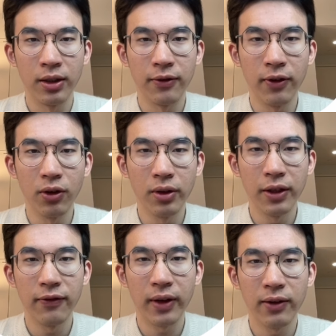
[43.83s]
The
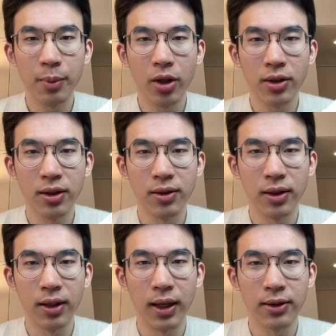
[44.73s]
following 5
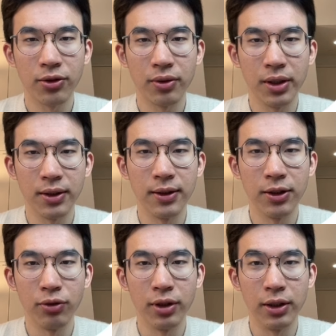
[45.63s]
boxes illustrate
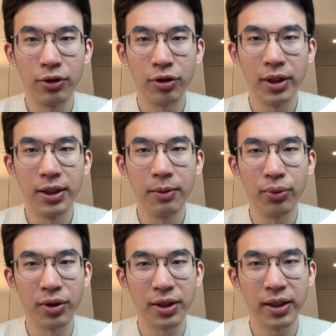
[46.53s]
the training
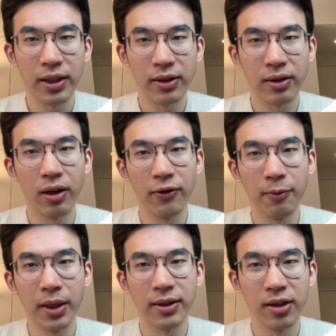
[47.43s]
process
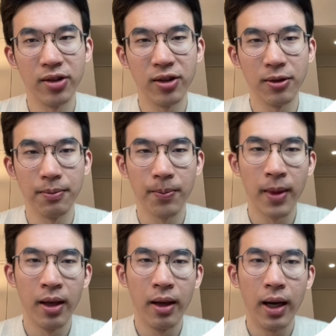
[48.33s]
of my system.
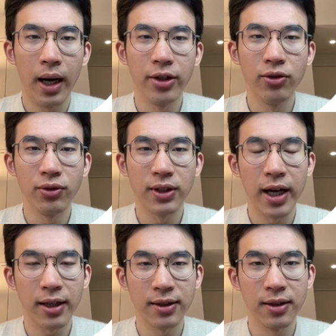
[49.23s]
I used
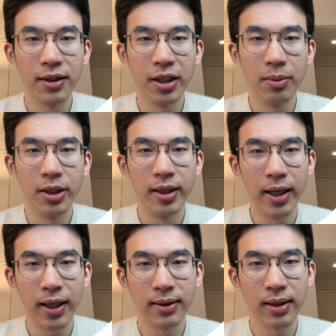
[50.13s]
AccentDB
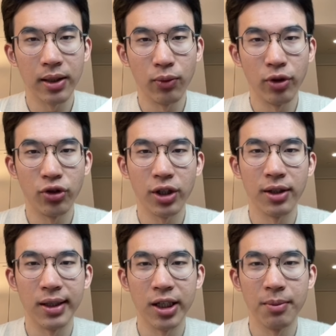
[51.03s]
dataset which
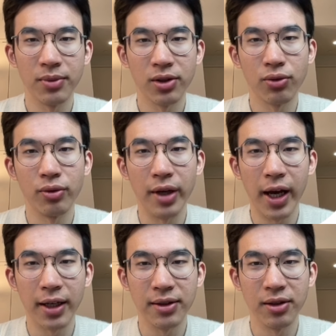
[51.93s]
contains 3
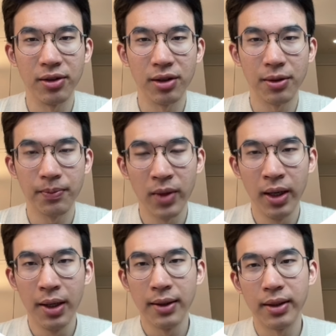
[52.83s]
accents.
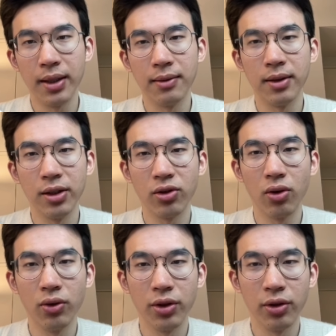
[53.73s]
Then these
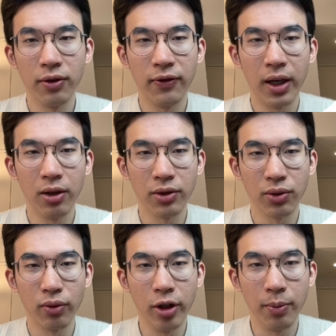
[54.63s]
audio
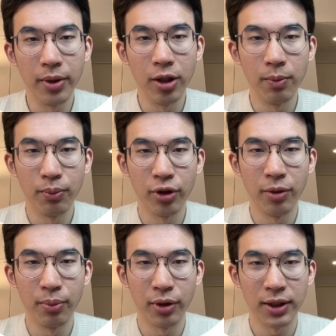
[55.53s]
files will be
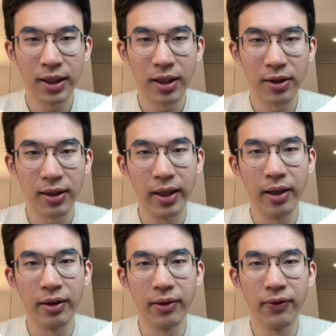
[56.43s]
pre-processed
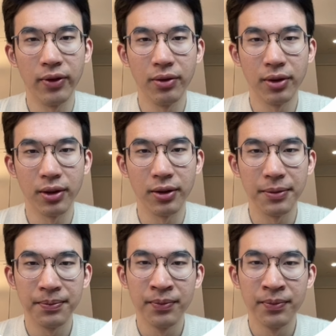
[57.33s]
and filtered.